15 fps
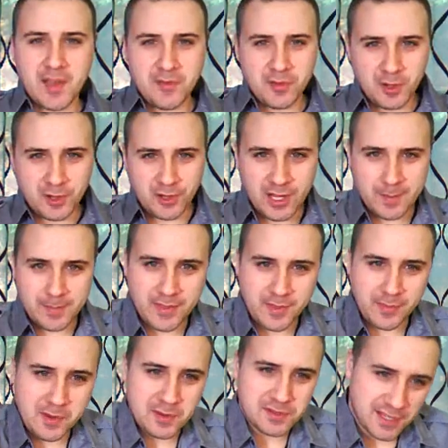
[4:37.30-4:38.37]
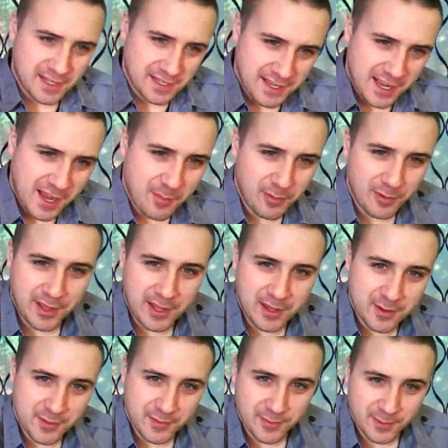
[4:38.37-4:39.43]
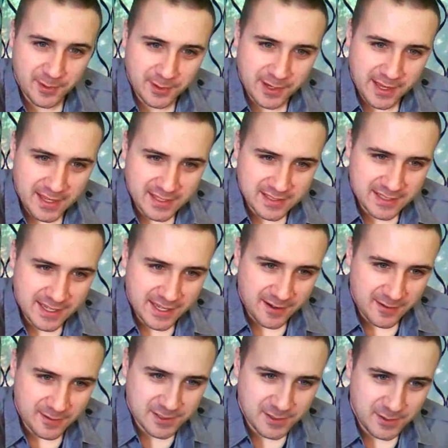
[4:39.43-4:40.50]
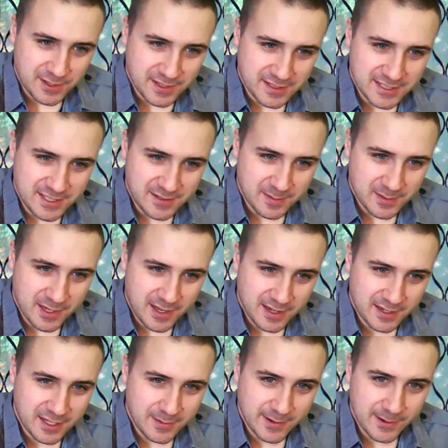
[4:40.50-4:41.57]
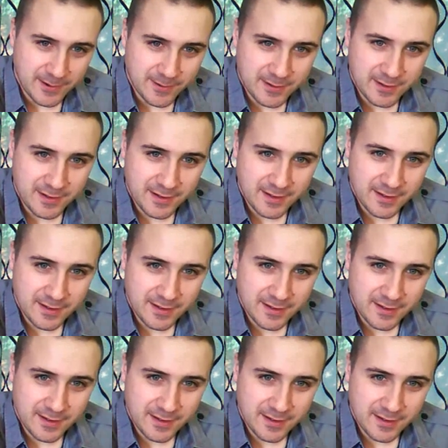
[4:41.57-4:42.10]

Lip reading: I have a little clip of the music. I'll play it for you guys now so you can see what I'm talking about.